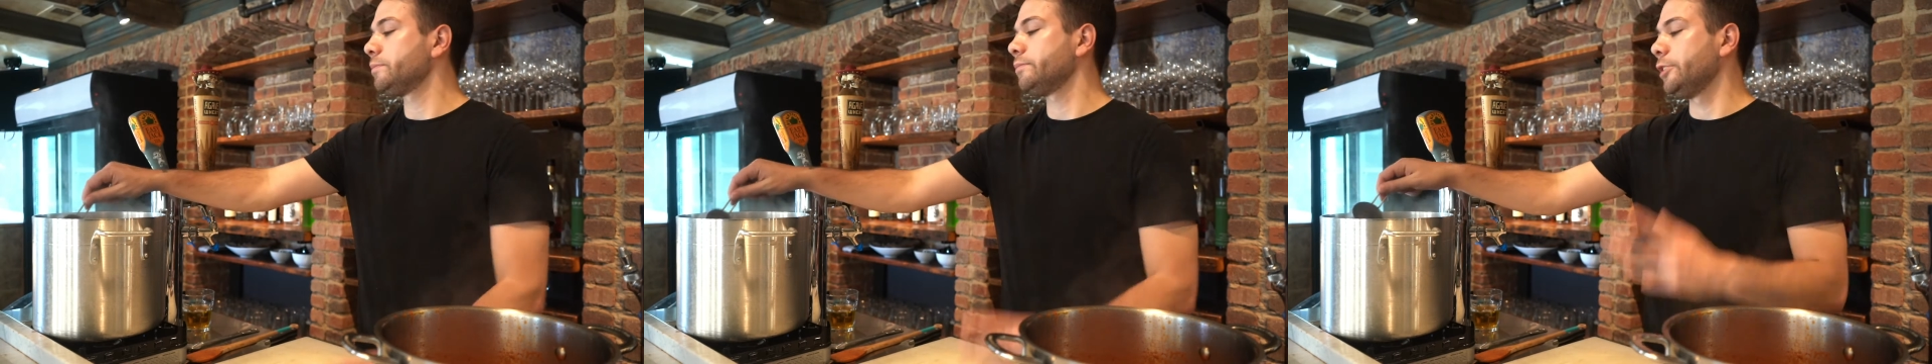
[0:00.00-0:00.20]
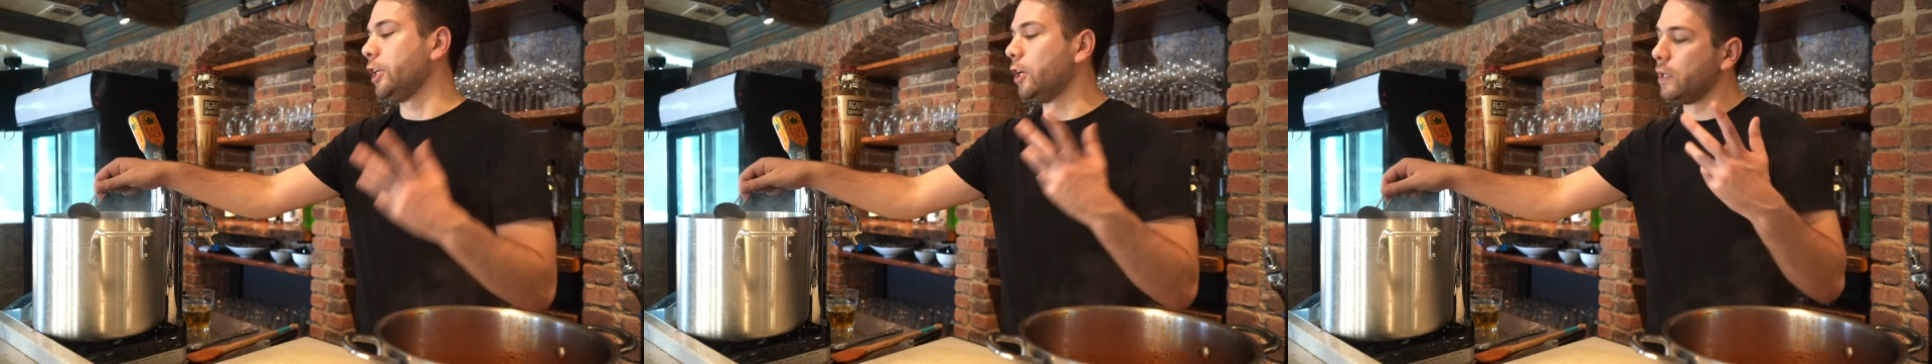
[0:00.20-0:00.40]

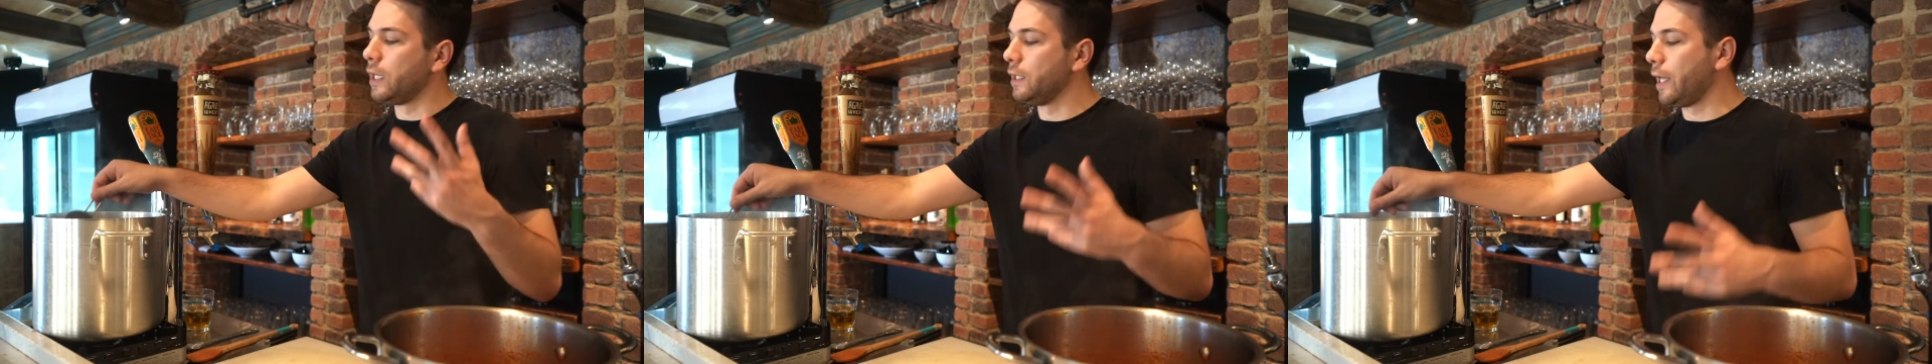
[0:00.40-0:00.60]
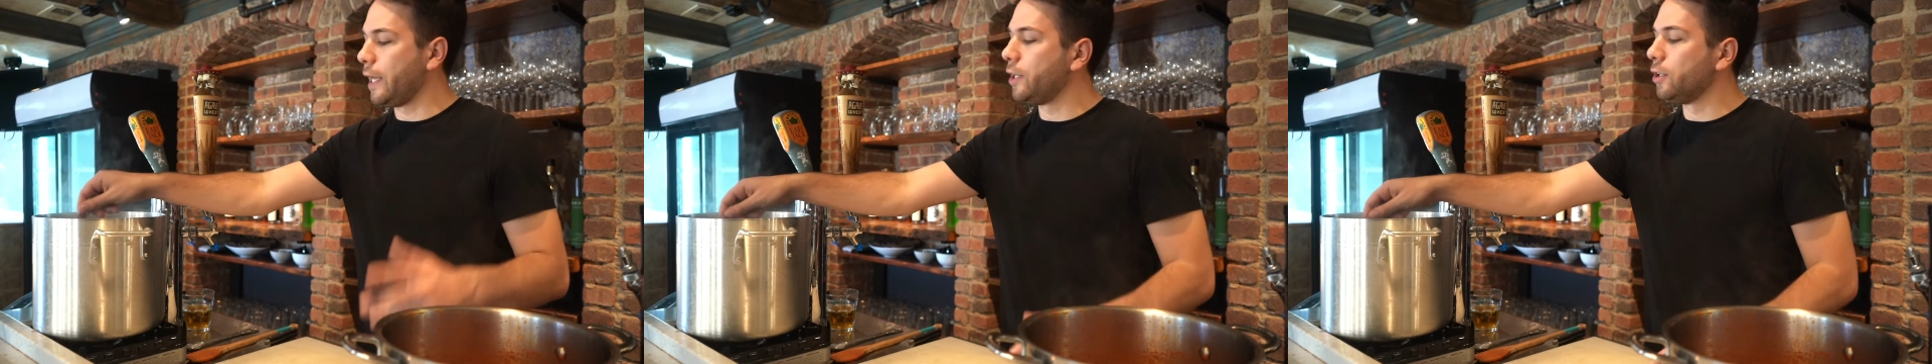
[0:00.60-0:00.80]
a
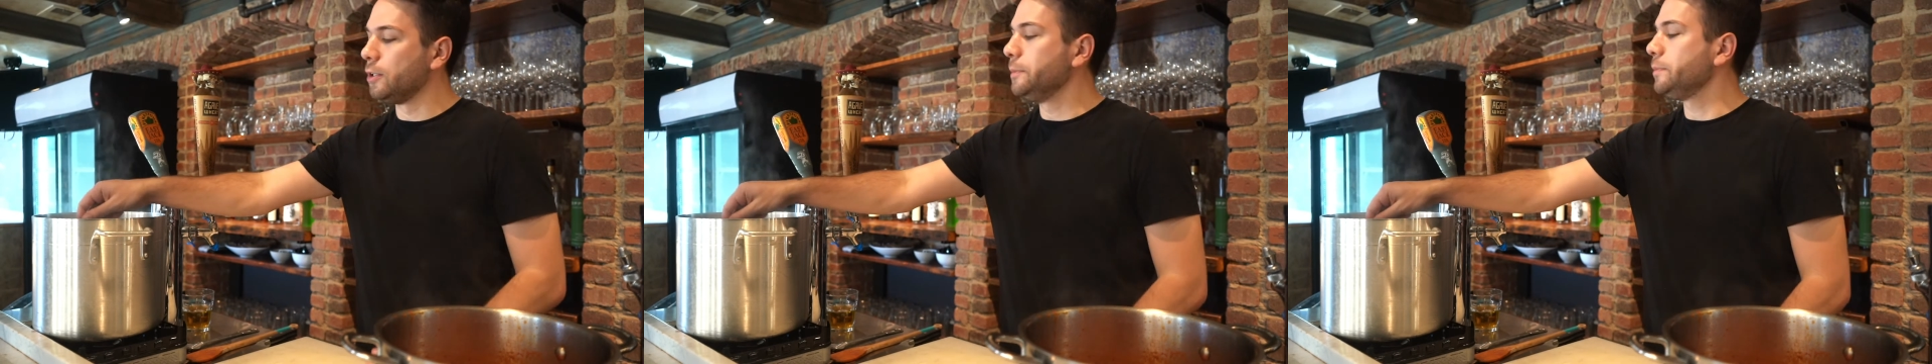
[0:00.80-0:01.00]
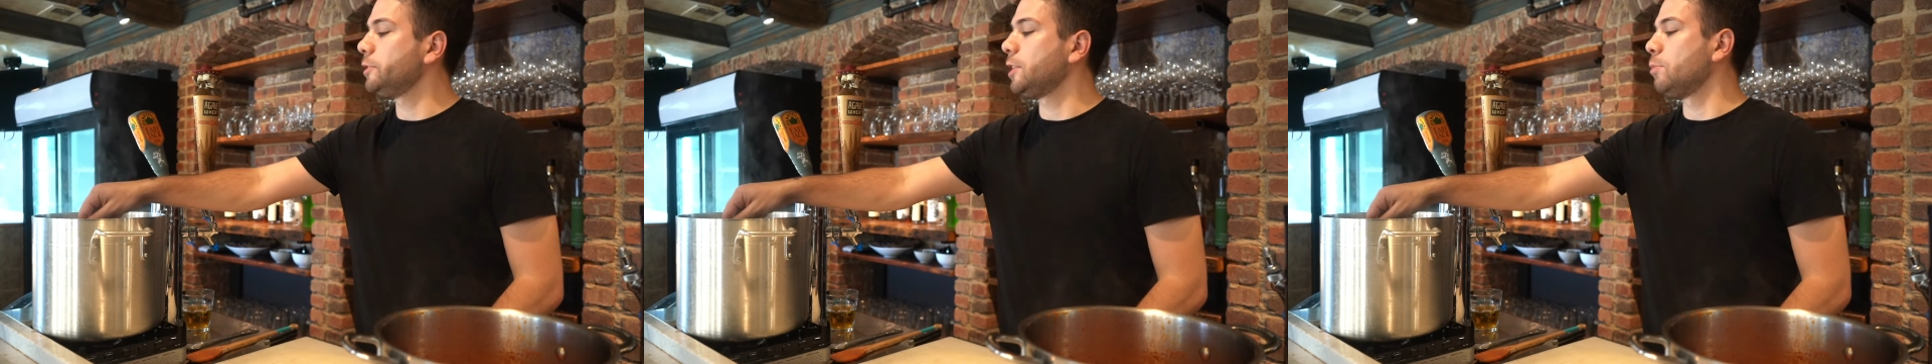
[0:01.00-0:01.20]

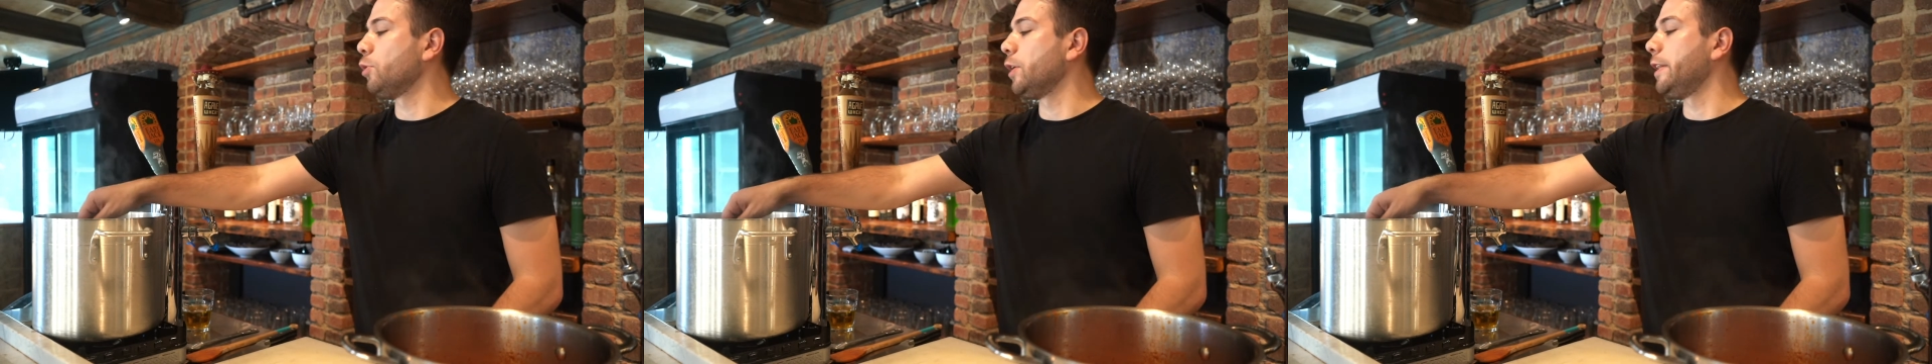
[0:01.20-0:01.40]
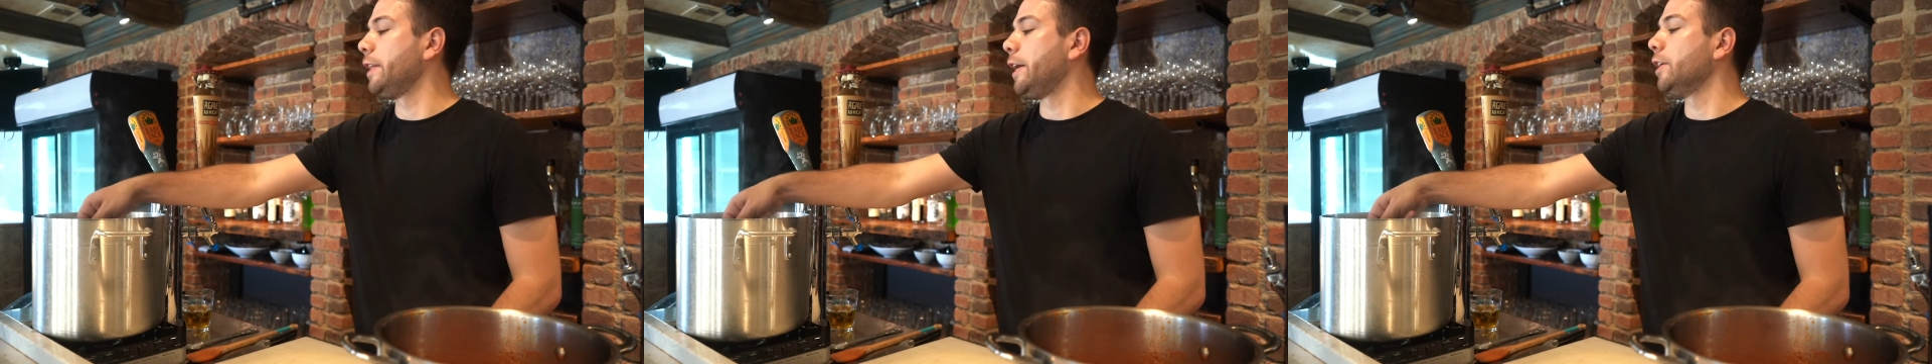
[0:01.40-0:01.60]
ladle
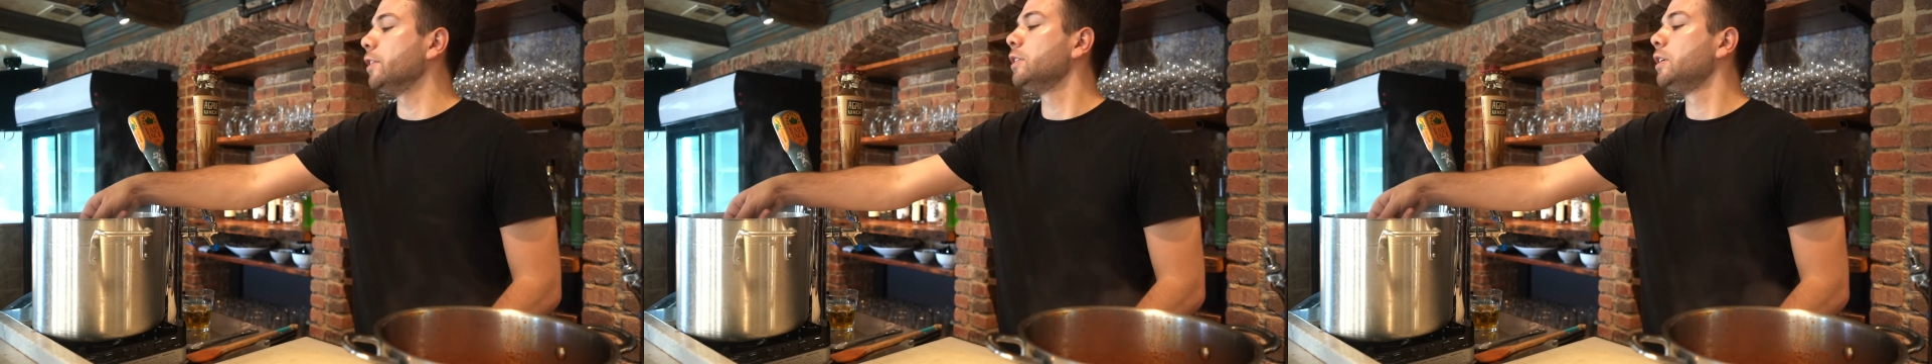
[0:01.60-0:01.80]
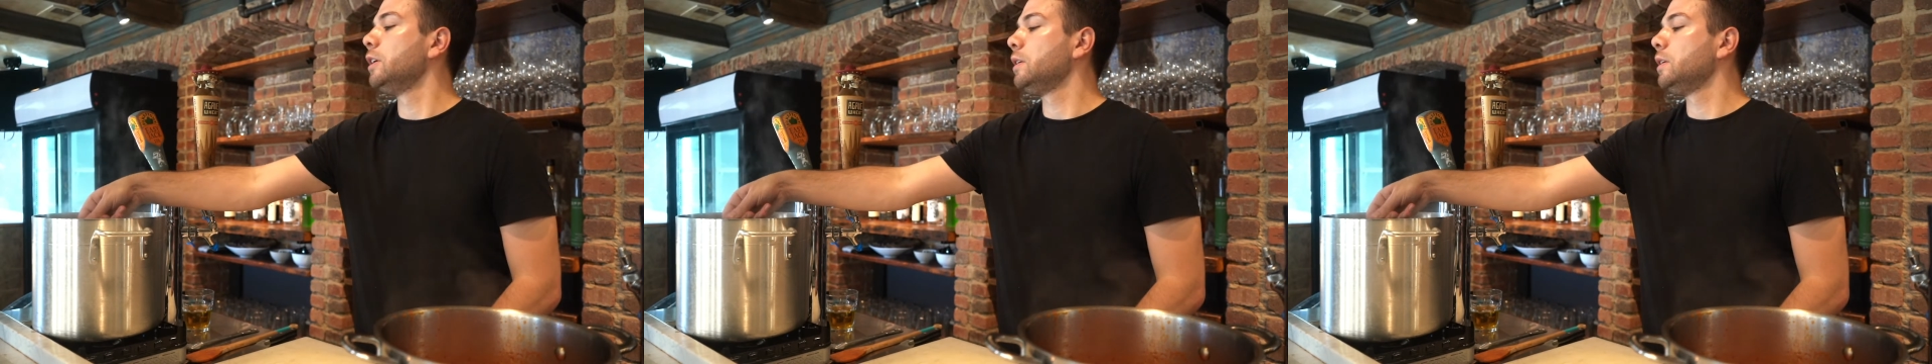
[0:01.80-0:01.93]
somewhere in there.